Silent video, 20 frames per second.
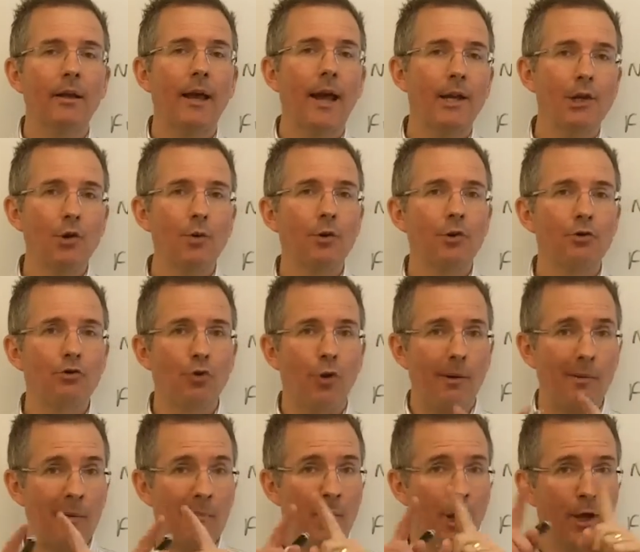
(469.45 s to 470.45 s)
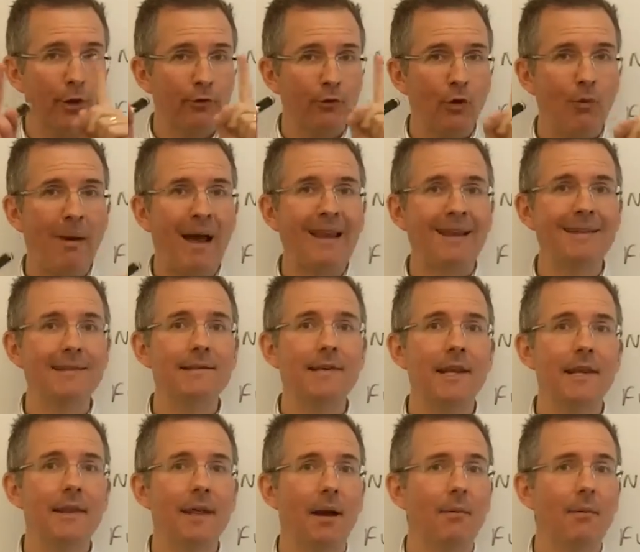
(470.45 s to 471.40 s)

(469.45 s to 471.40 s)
and you were to draw up a personal balance sheet,